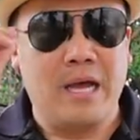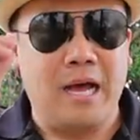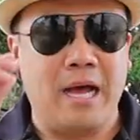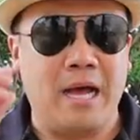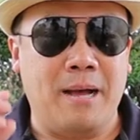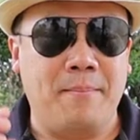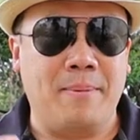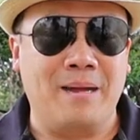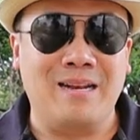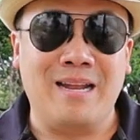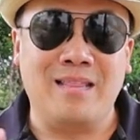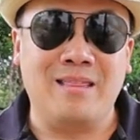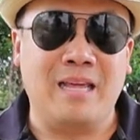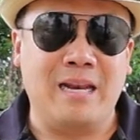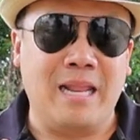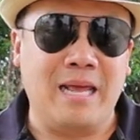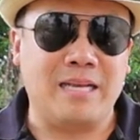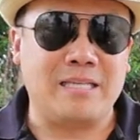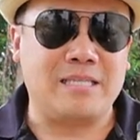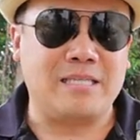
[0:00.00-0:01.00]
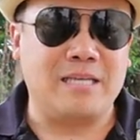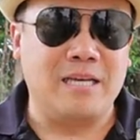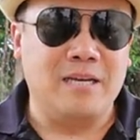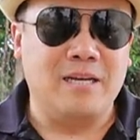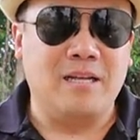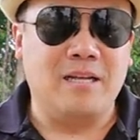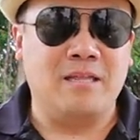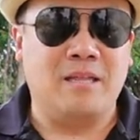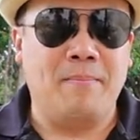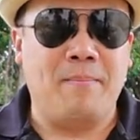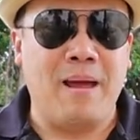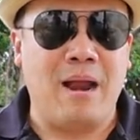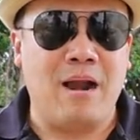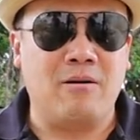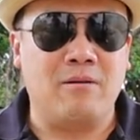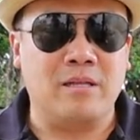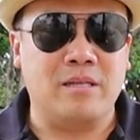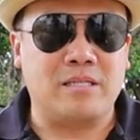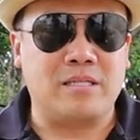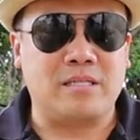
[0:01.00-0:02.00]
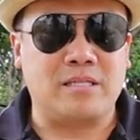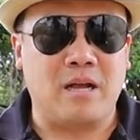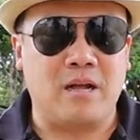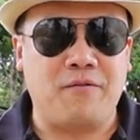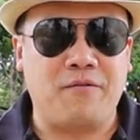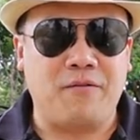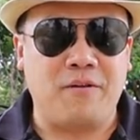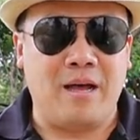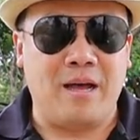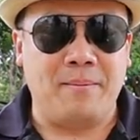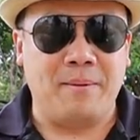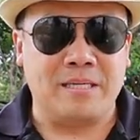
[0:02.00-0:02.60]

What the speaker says: But nonetheless, the barrel itself